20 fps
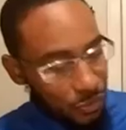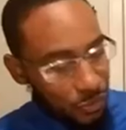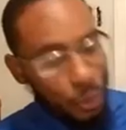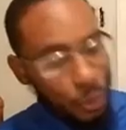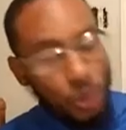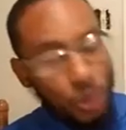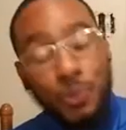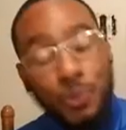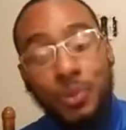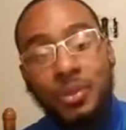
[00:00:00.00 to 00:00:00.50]

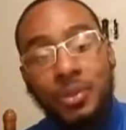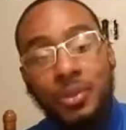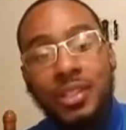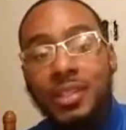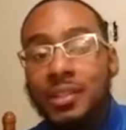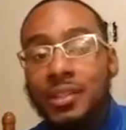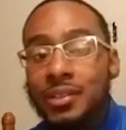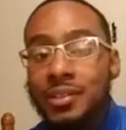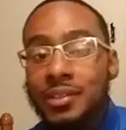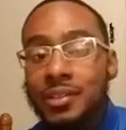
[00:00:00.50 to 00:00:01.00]
multiple
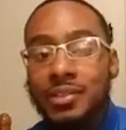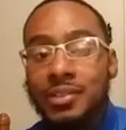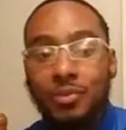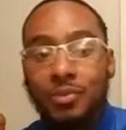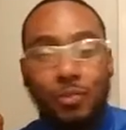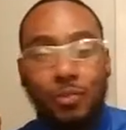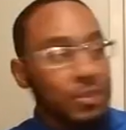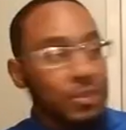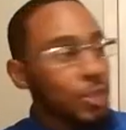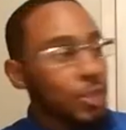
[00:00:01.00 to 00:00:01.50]
years
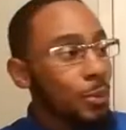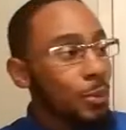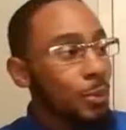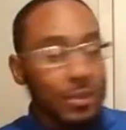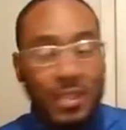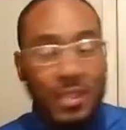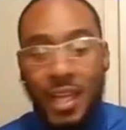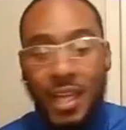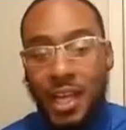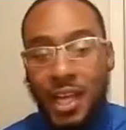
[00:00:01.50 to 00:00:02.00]
with
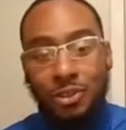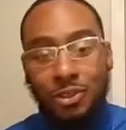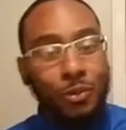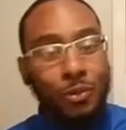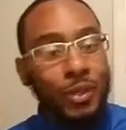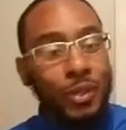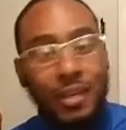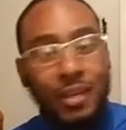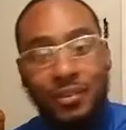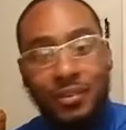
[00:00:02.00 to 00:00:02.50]
TurboTax or
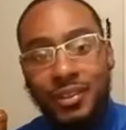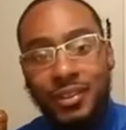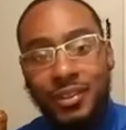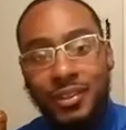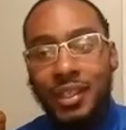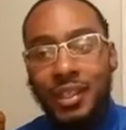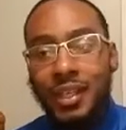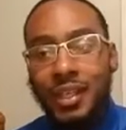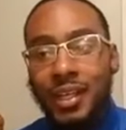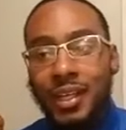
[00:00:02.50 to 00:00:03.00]
whatever
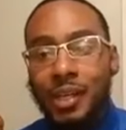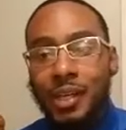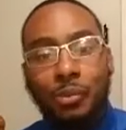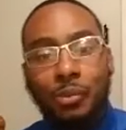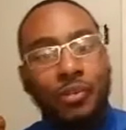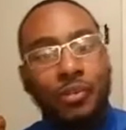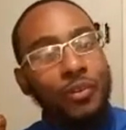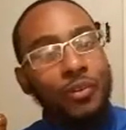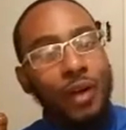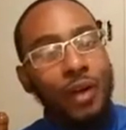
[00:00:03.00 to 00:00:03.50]

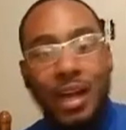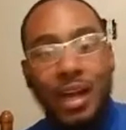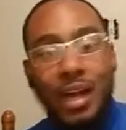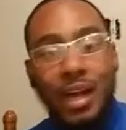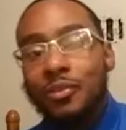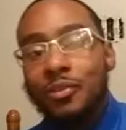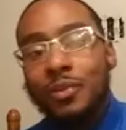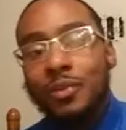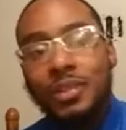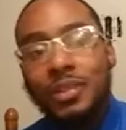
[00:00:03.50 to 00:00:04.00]
before I
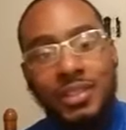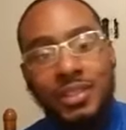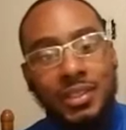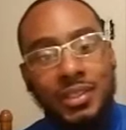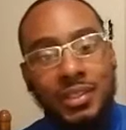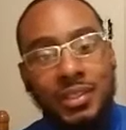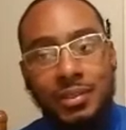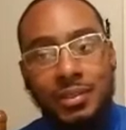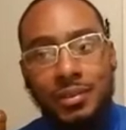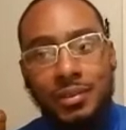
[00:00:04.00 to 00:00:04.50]
ever went
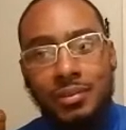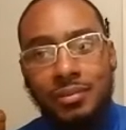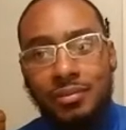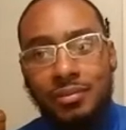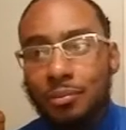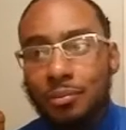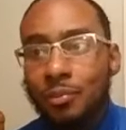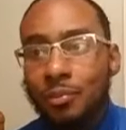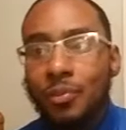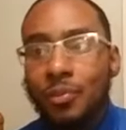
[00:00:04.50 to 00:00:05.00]
to
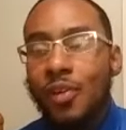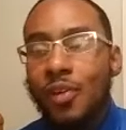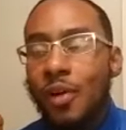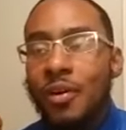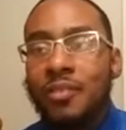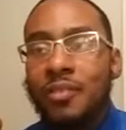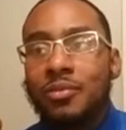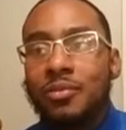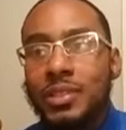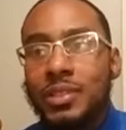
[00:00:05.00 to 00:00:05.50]

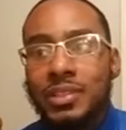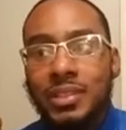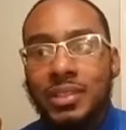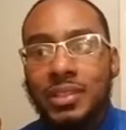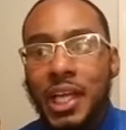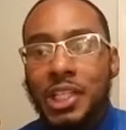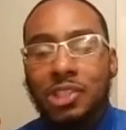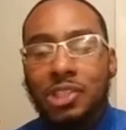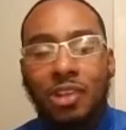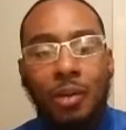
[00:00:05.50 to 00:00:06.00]

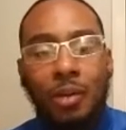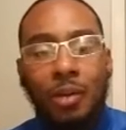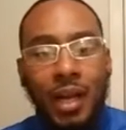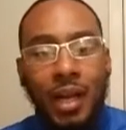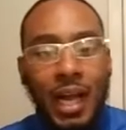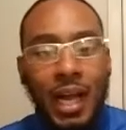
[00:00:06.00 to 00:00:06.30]
H&R Block.